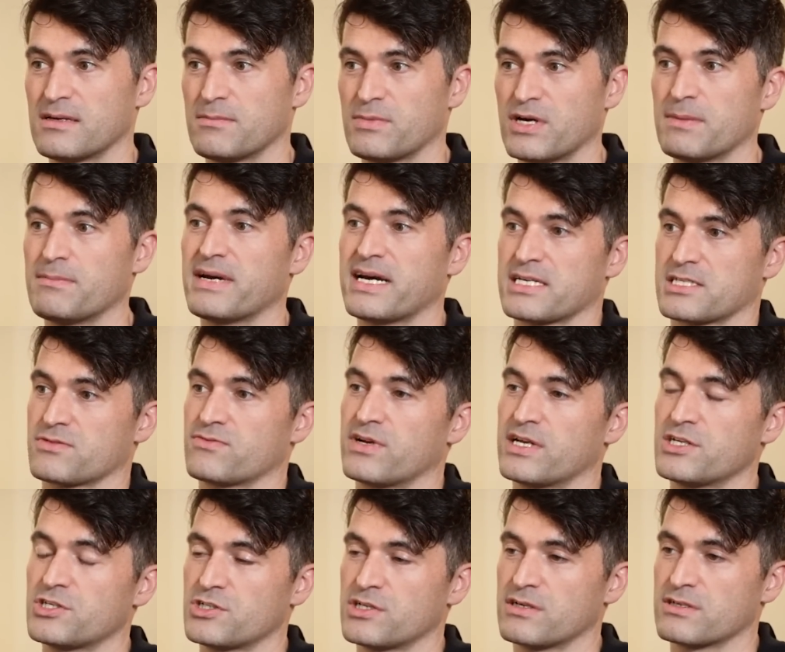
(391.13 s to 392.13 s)
By mass
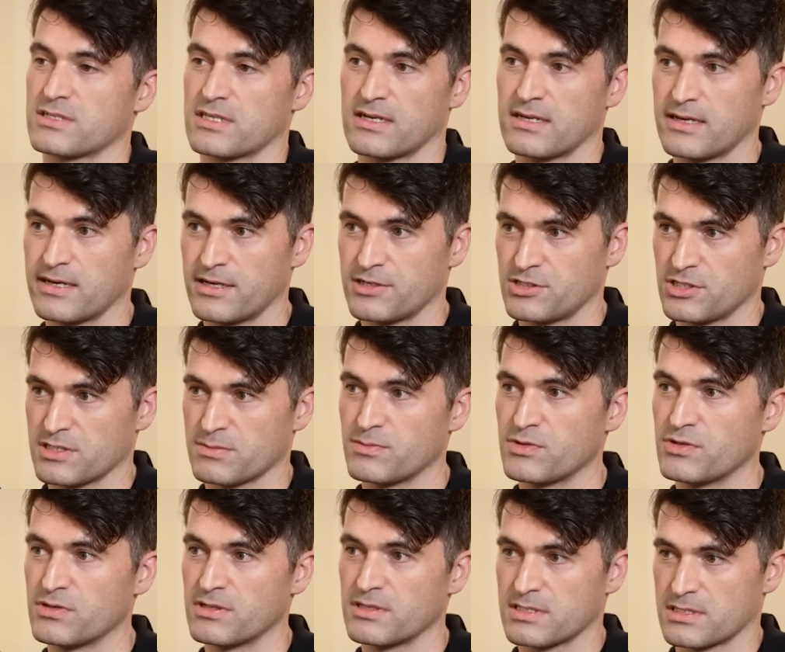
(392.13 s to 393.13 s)
ratio, it's the largest
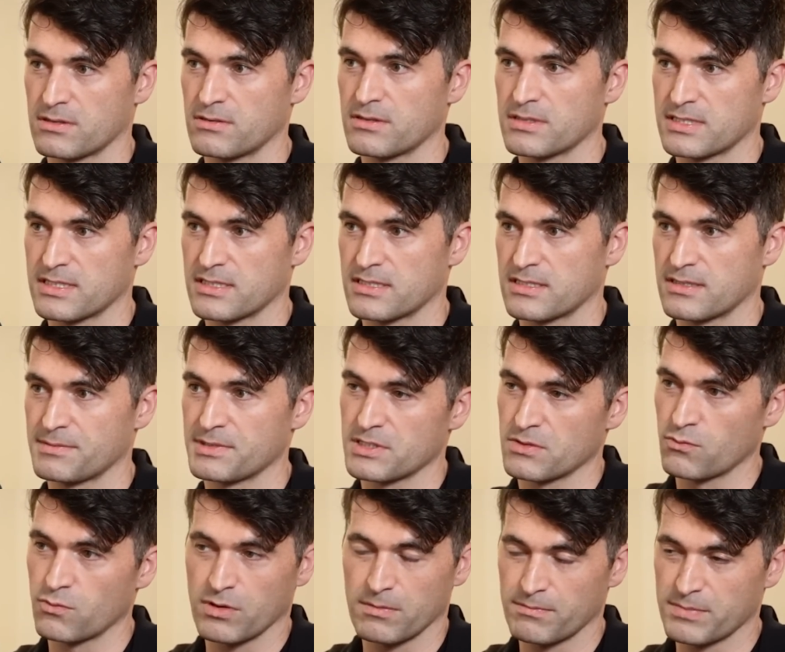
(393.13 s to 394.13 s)
moon in the solar system. It's
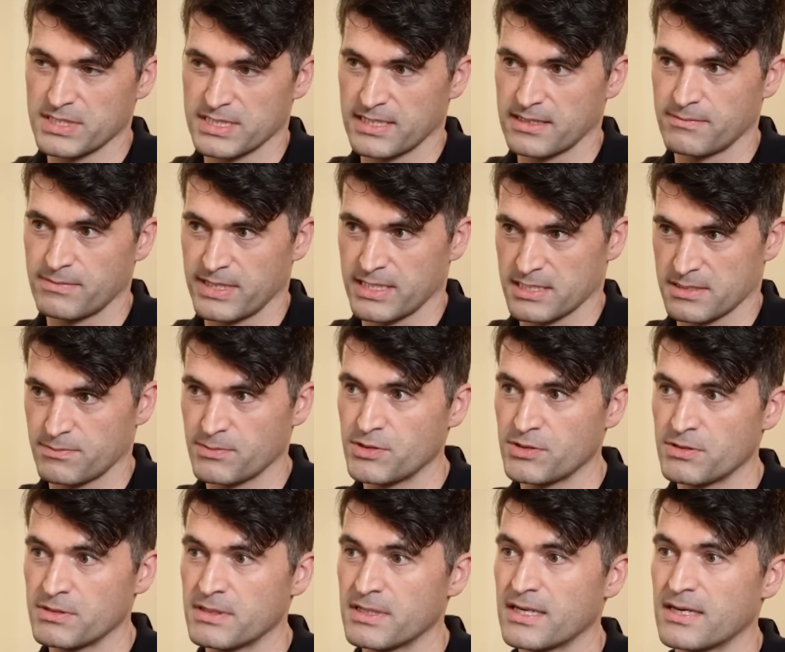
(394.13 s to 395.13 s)
a 1% mass
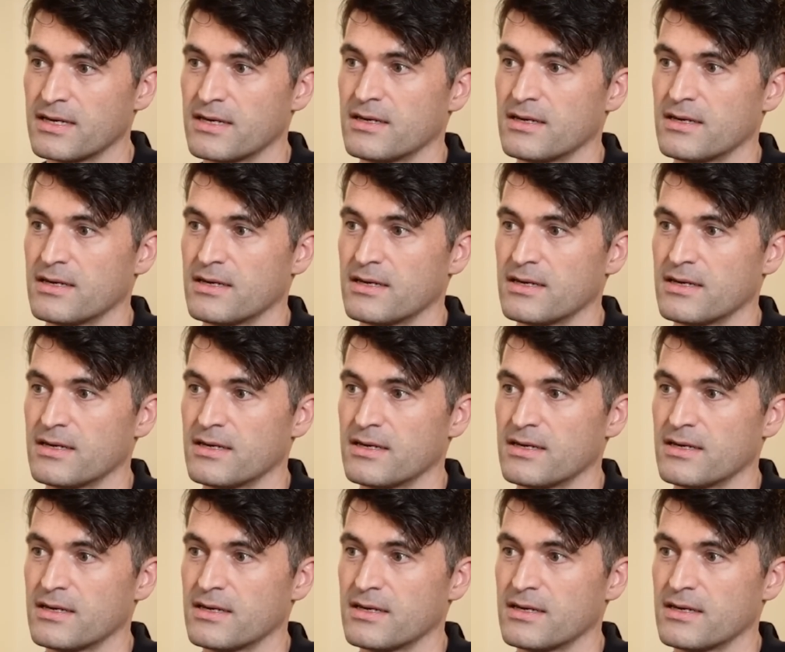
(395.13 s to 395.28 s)
moon.